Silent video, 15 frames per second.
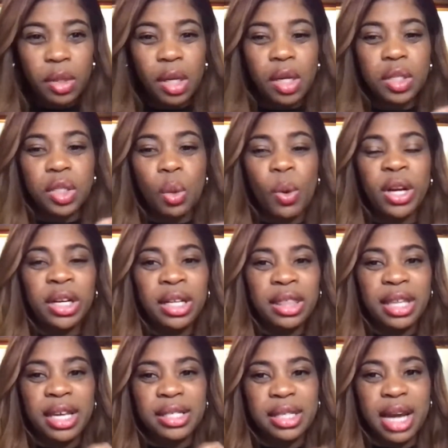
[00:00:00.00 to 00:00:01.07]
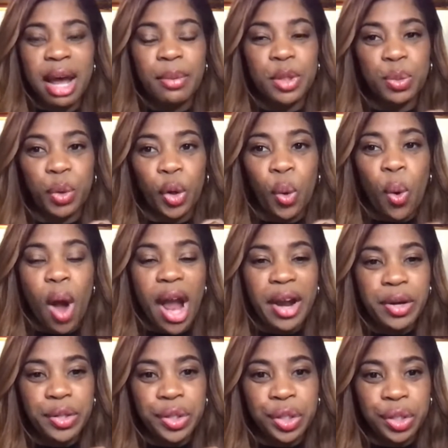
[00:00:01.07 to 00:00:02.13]
So one of the things that I was
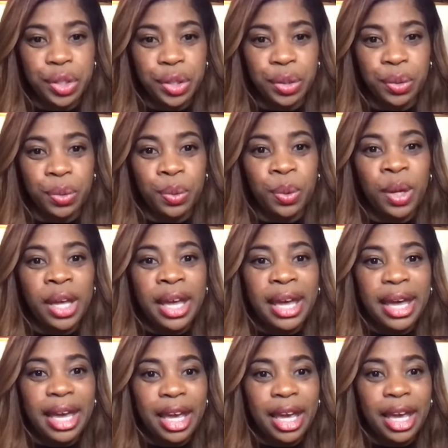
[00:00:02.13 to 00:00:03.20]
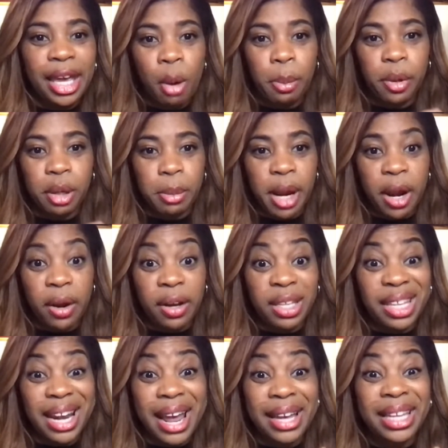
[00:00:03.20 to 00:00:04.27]
required to do in corporate America
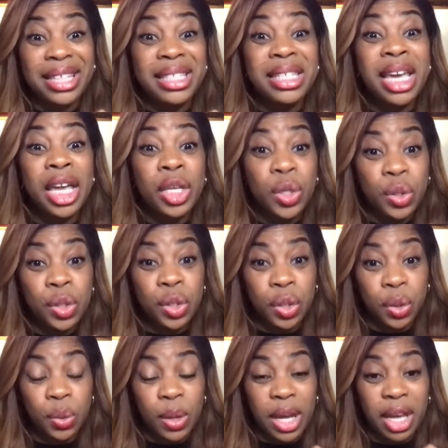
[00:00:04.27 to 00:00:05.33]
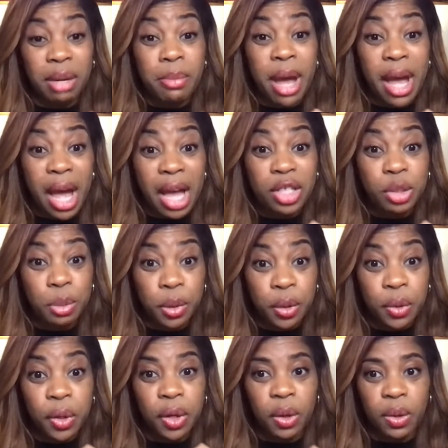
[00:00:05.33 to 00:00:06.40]
that I continue to do in my
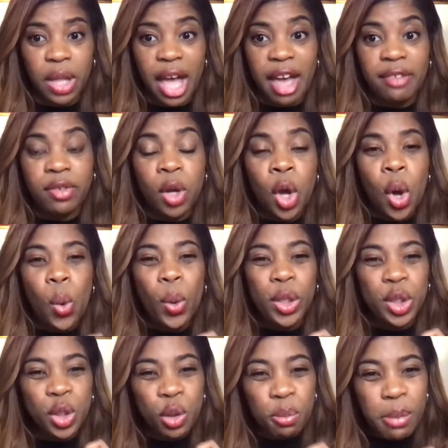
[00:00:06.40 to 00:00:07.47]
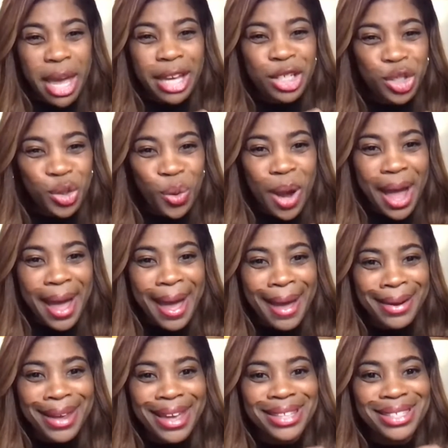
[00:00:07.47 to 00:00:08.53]
entrepreneurial life was to make sure I
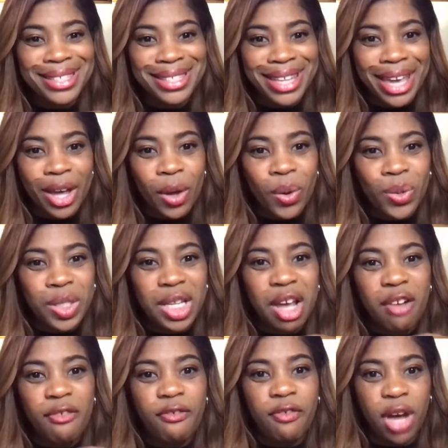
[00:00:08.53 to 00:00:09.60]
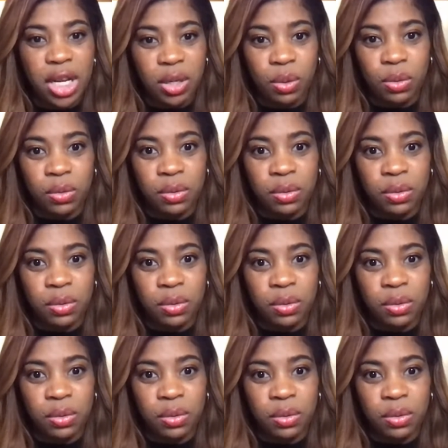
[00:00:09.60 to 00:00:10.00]
had a sales funnel.